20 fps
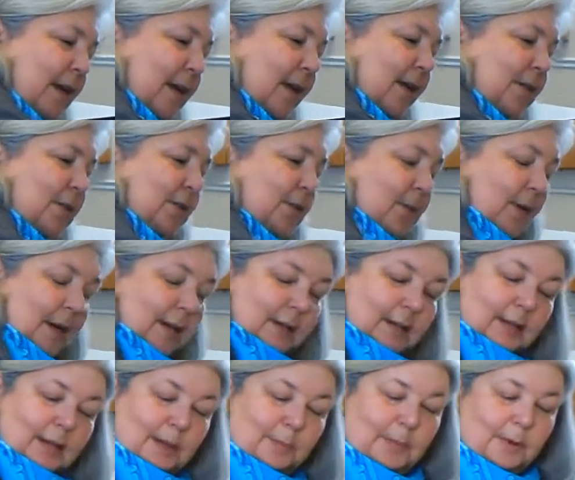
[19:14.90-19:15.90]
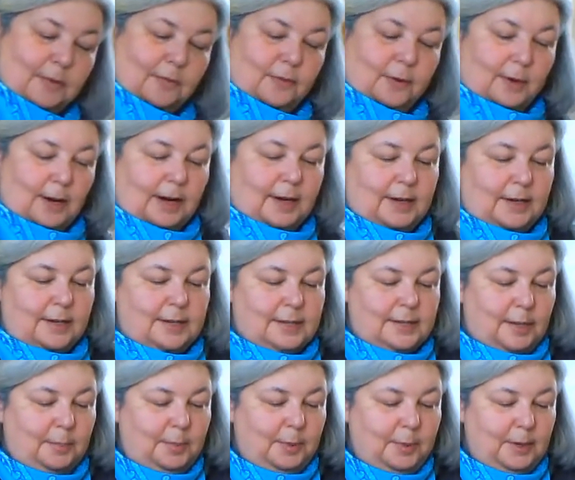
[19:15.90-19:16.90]
because you're trying to keep your varieties
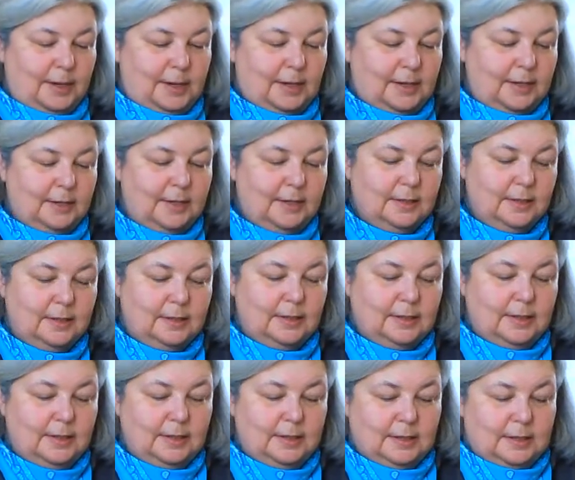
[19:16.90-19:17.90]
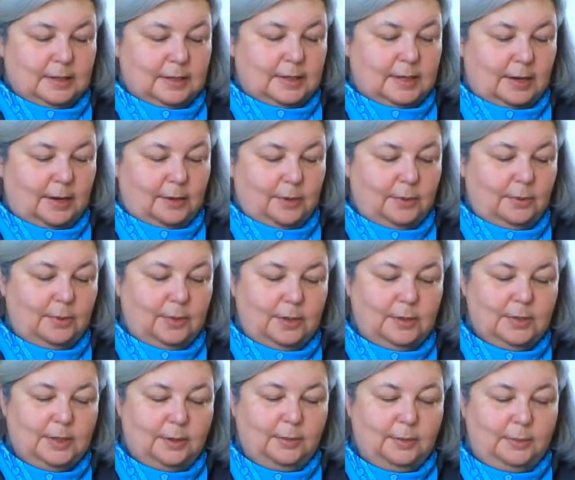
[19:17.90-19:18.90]
separated, so
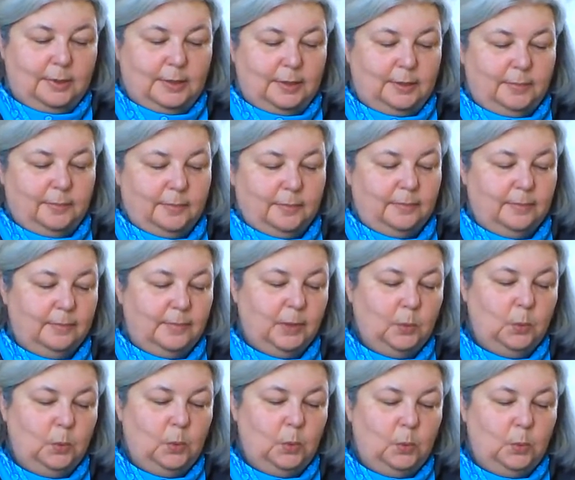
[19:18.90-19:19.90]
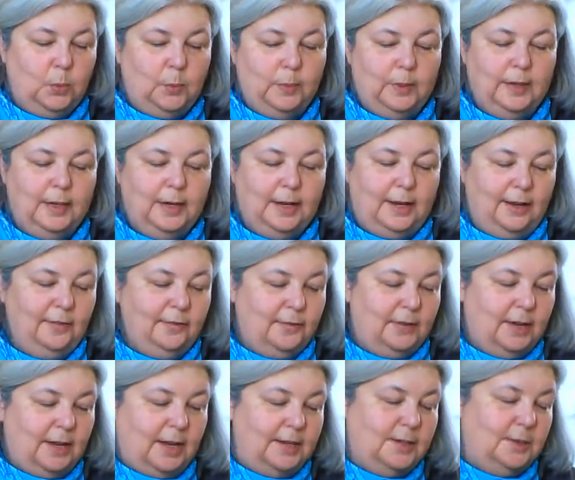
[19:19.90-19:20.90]
you don't want to, and I
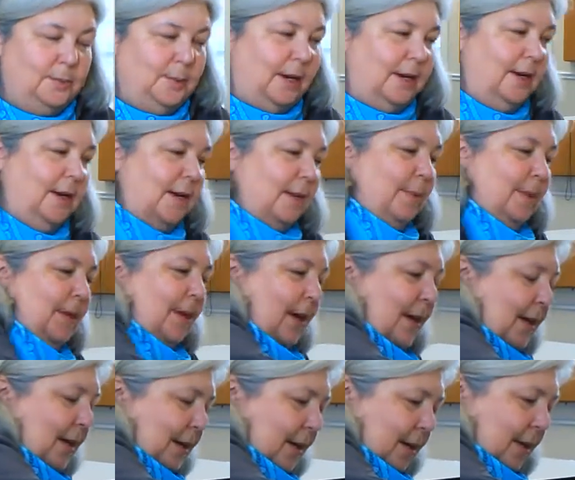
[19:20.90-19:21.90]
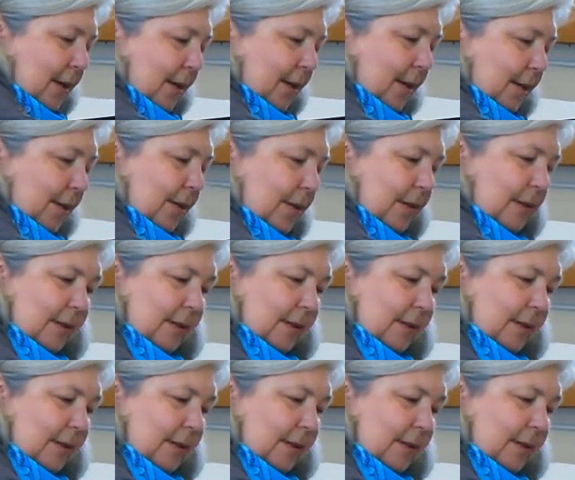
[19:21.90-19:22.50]
forgot to write habanera on here.